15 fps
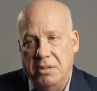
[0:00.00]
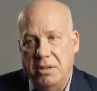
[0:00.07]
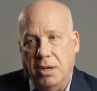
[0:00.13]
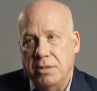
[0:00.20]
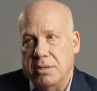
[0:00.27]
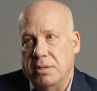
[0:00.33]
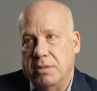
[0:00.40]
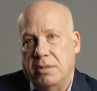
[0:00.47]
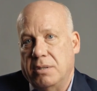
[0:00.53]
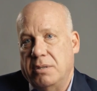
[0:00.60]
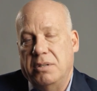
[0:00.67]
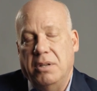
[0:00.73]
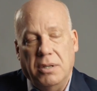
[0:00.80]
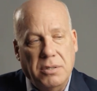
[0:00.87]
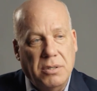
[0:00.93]

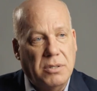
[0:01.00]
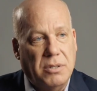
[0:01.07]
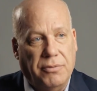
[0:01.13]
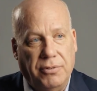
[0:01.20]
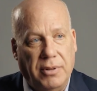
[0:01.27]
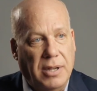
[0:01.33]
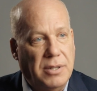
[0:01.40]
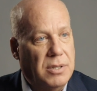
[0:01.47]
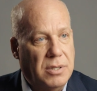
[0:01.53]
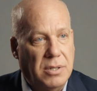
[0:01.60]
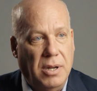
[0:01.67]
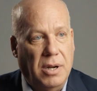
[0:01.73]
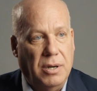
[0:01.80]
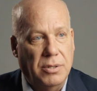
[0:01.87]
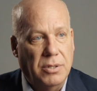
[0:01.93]
Dozens of flights of
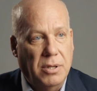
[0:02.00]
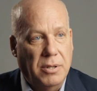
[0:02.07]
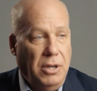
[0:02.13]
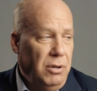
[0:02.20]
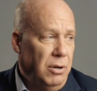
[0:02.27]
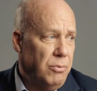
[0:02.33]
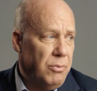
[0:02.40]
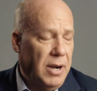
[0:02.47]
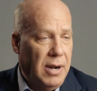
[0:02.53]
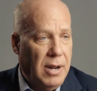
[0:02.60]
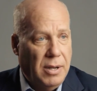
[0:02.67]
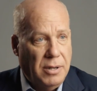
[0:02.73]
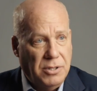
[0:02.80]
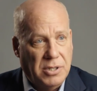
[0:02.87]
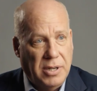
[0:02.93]
stairs. They could have
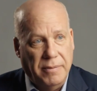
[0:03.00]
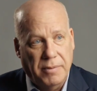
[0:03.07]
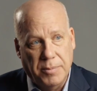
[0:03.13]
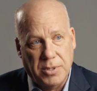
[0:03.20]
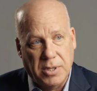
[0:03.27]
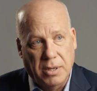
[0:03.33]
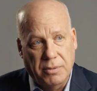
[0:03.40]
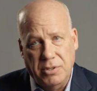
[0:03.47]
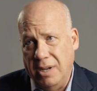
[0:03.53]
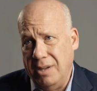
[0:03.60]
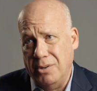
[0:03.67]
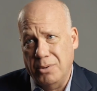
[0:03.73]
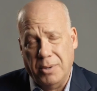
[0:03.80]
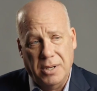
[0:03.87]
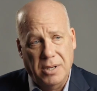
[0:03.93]
ran out and saved themselves. They
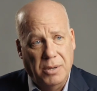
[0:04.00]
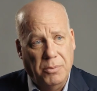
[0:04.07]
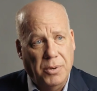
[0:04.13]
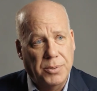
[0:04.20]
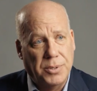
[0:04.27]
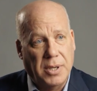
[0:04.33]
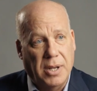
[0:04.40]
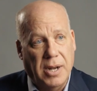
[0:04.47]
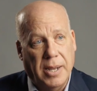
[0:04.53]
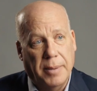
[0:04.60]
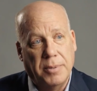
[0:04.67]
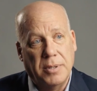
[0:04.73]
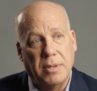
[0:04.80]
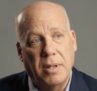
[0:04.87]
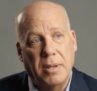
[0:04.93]
had no idea what was going to
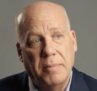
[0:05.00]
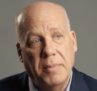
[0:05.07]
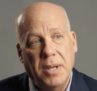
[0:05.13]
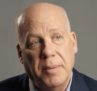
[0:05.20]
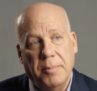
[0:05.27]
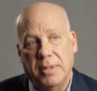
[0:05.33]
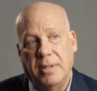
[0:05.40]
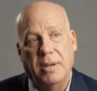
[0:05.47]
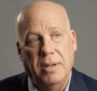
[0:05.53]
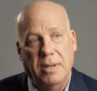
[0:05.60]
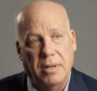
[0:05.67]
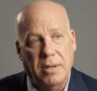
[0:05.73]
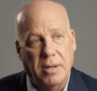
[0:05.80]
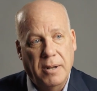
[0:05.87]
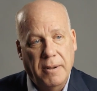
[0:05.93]
happen to them, but they
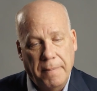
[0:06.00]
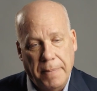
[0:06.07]
didn't.